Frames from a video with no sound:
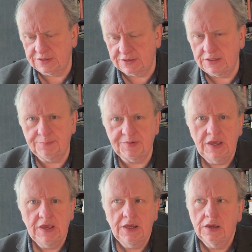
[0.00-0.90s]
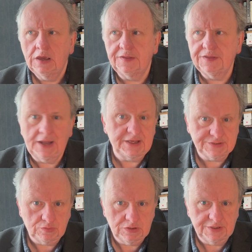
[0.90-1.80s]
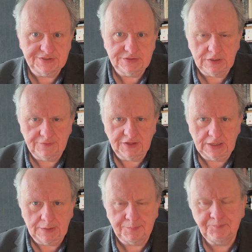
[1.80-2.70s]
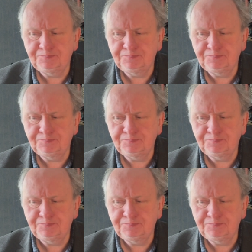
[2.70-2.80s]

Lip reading: clip and the last words of the clip.